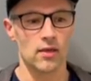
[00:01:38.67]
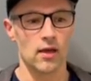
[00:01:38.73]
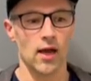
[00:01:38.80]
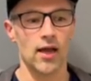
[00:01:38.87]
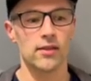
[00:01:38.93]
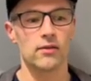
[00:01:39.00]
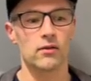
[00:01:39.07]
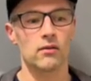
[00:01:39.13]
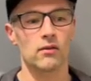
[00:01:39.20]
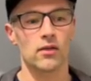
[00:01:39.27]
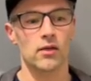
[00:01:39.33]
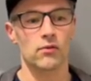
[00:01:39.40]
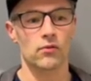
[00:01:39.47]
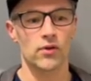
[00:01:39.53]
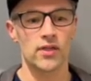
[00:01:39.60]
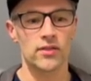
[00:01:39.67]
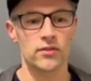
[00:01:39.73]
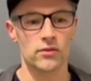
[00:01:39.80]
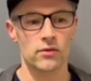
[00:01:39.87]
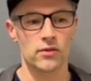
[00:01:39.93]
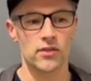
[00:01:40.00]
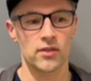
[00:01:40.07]
I'd done a lot of
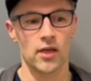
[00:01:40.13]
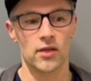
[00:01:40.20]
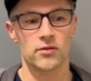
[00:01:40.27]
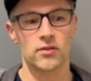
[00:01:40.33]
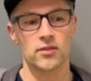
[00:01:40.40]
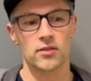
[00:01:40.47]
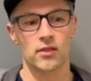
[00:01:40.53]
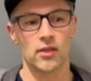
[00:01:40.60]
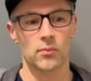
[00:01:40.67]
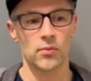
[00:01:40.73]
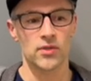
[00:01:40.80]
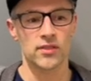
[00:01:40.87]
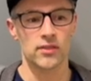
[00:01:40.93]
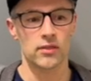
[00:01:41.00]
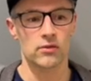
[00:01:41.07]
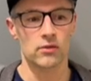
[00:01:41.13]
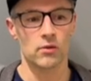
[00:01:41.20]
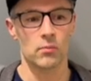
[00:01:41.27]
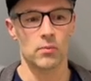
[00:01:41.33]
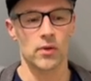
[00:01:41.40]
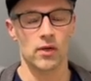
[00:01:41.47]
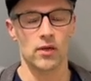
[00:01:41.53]
research, not just on the
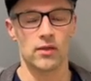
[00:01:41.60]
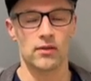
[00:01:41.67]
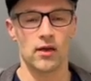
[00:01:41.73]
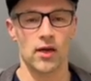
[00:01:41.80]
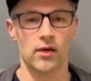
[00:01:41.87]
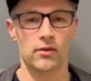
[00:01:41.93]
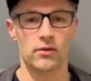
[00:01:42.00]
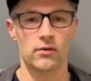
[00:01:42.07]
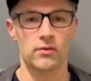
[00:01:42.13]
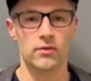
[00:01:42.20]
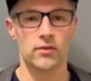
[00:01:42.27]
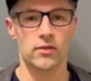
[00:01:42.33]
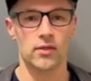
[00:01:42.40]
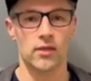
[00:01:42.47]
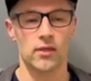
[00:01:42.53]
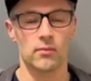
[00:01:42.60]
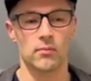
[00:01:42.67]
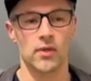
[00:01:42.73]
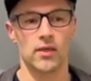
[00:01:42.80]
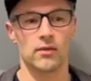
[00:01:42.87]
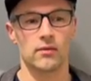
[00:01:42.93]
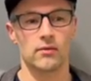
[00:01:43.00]
procedure, but on doctors, and I had
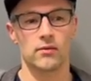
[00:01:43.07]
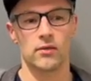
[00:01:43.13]
met,